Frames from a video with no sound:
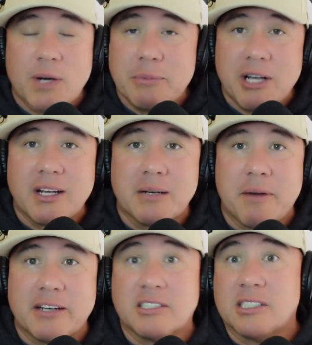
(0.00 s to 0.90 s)
What I'm talking
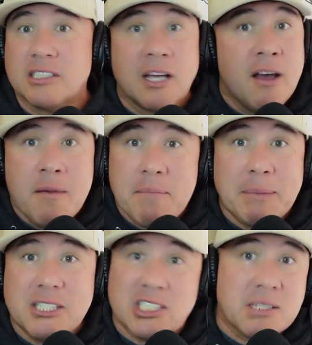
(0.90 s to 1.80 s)
about is just
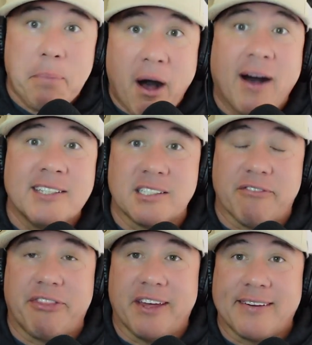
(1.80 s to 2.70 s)
maybe just a
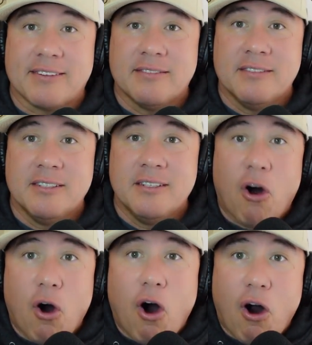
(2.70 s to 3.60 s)
positive thing.
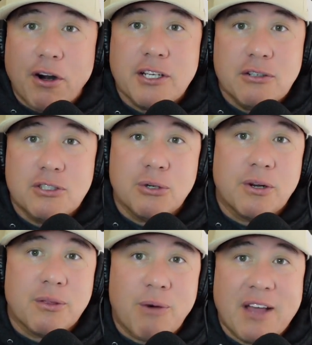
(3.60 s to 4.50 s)
Are you
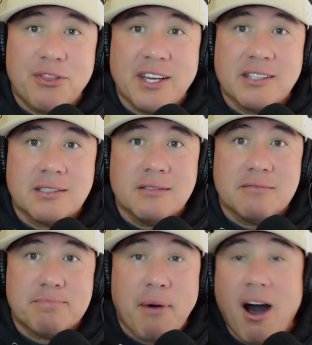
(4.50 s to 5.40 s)
doing the right things
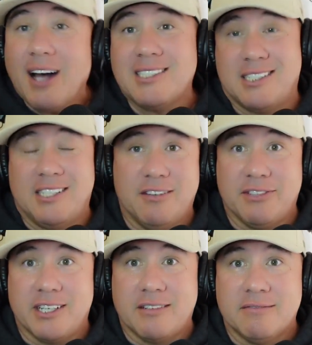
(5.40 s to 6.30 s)

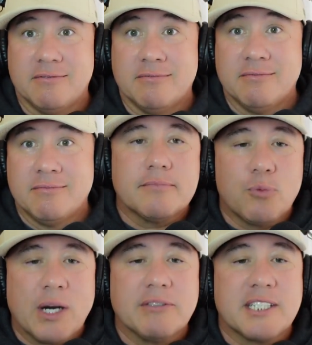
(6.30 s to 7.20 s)
positively?
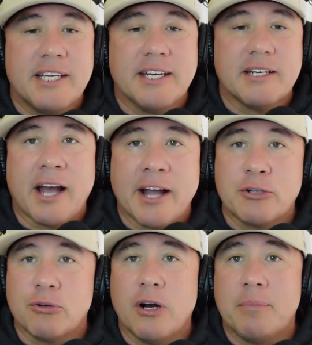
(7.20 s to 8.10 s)
When I was a kid, I
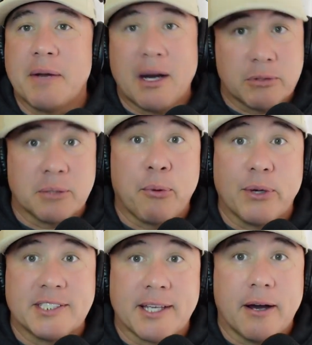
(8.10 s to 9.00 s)
grew up and I was a
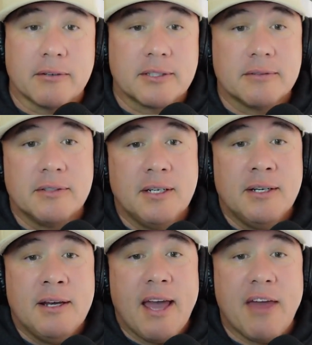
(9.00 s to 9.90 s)
Boy Scout.
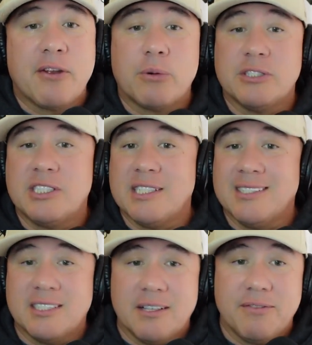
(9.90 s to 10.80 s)
And there was
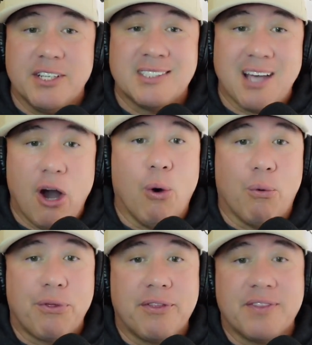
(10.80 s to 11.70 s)
these this
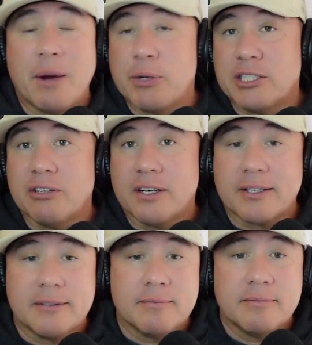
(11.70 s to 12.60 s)
oath that we took.